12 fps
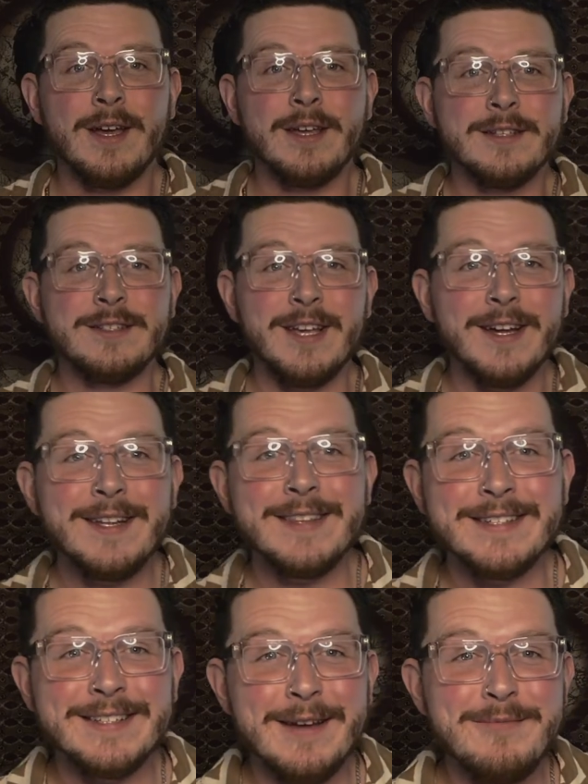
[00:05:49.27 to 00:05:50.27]
study
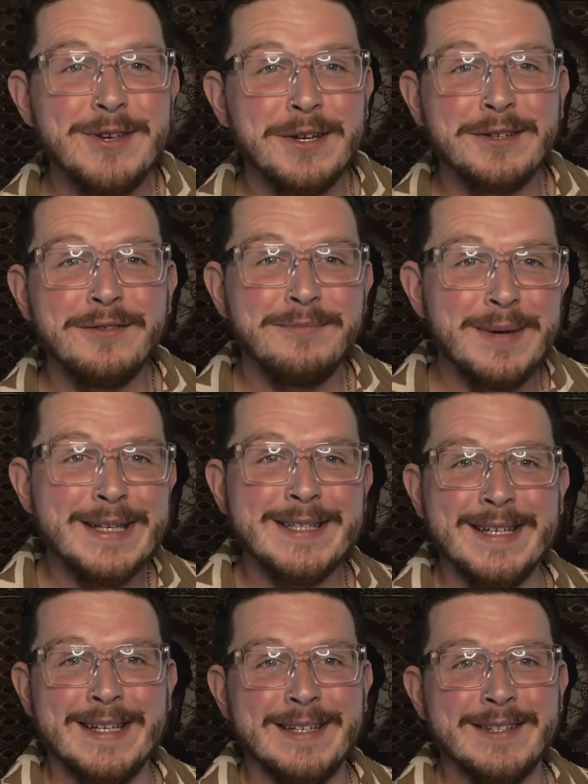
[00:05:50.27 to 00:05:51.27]
the subject of
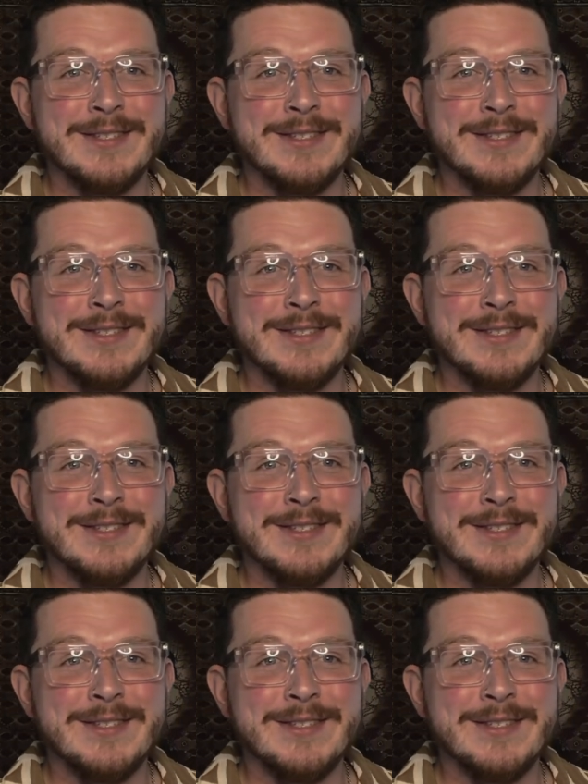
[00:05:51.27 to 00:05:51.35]
mixing.